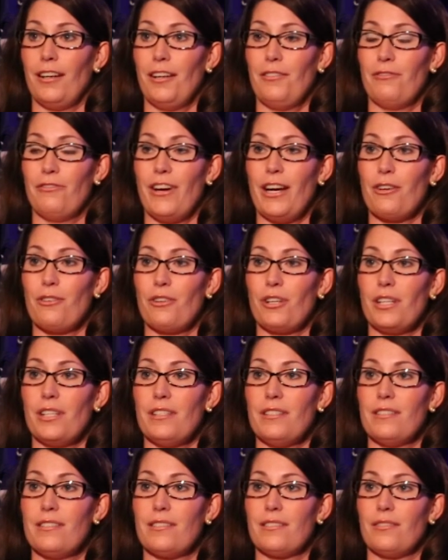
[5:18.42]

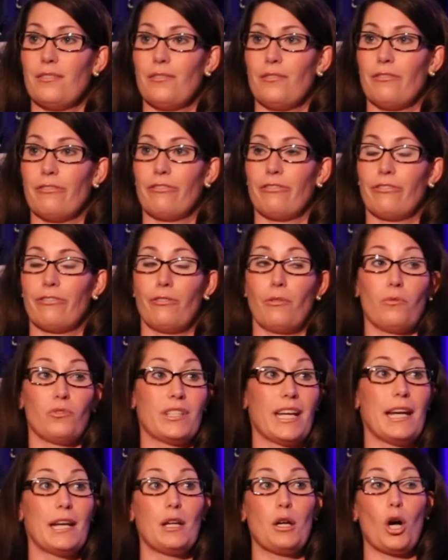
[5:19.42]
veterans
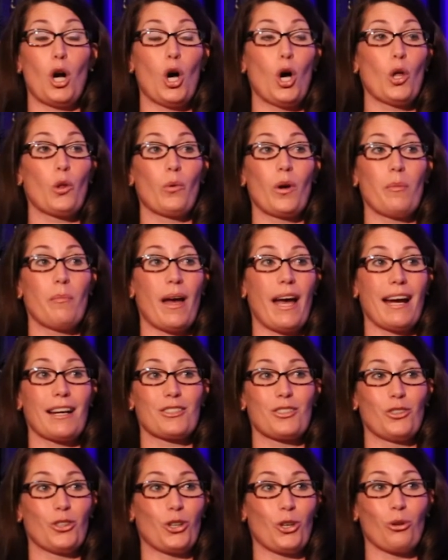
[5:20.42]
dating all the way back
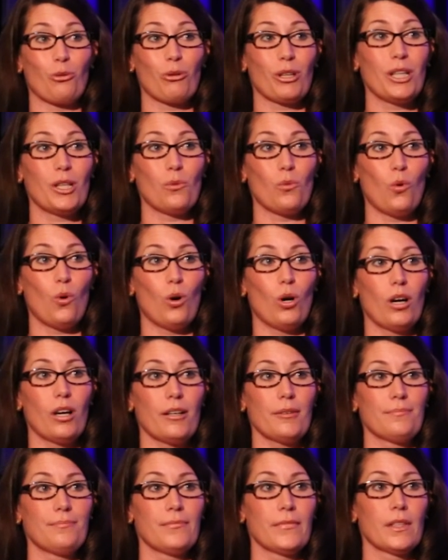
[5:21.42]
to the Korean
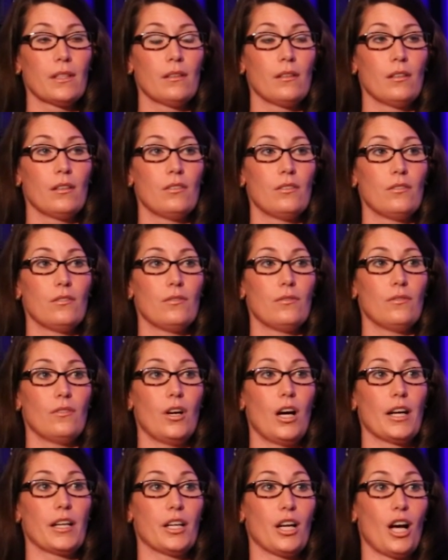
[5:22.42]
War,
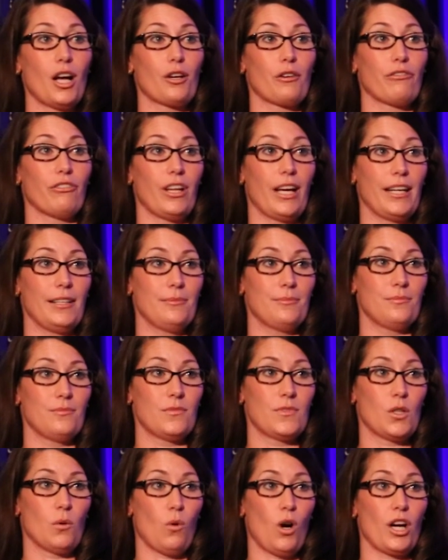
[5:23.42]
on an honor flight
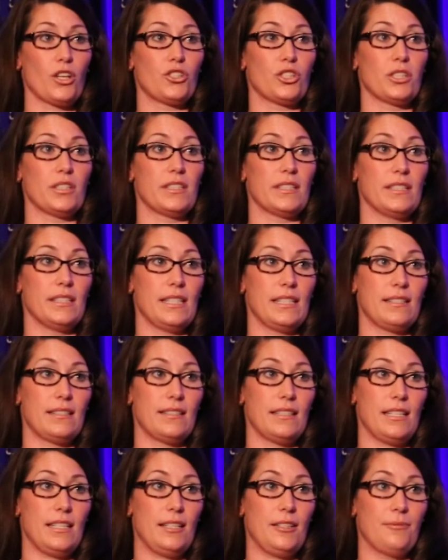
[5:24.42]
to Washington,
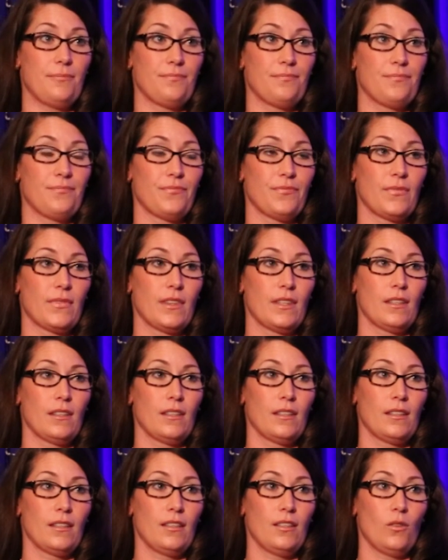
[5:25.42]
D.C.
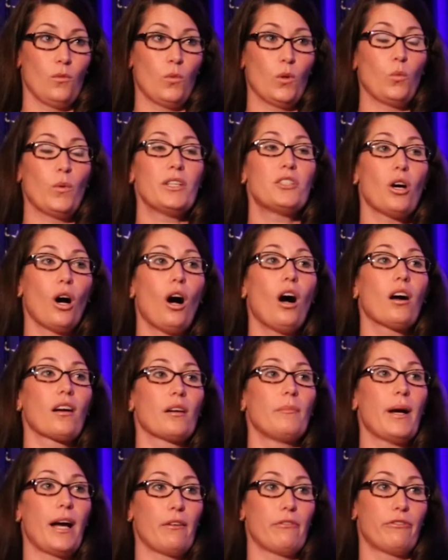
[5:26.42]
When we talk
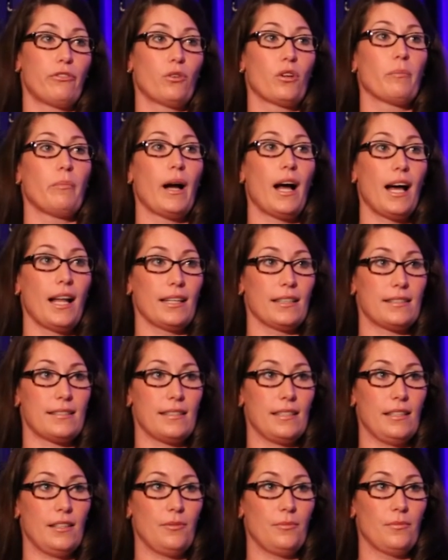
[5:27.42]
about foreign
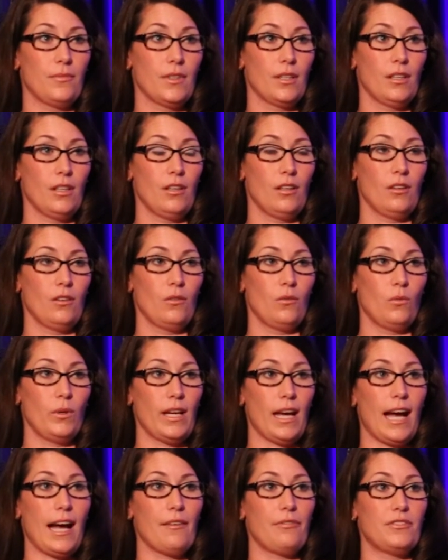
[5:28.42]
policy,
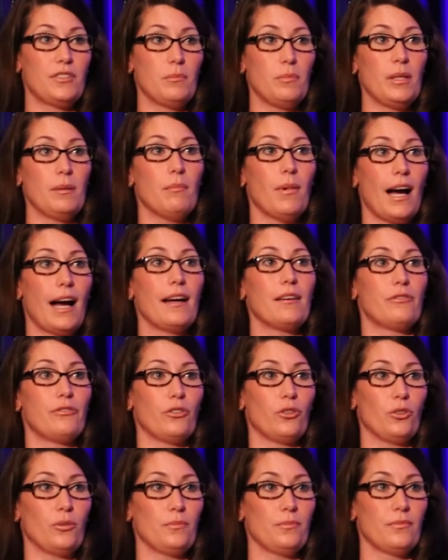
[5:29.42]
we have to be
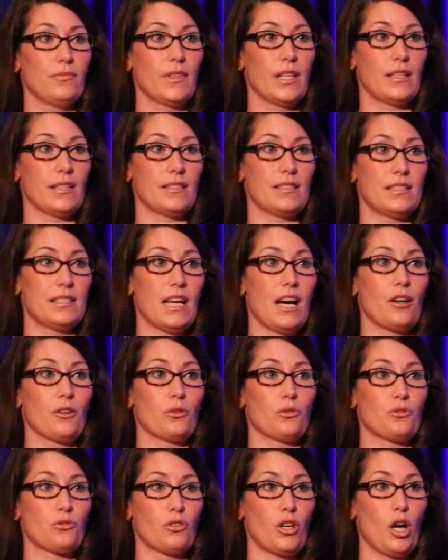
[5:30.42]
mindful that it's
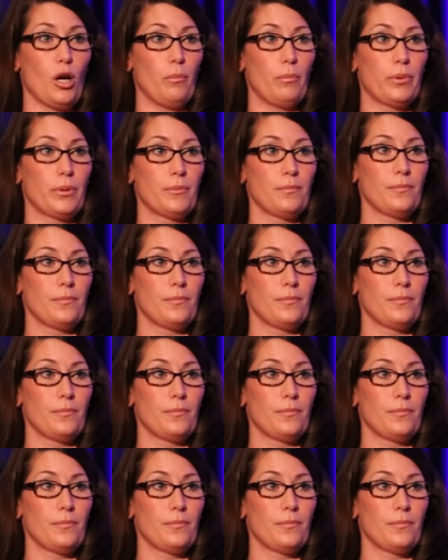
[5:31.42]
Donald Trump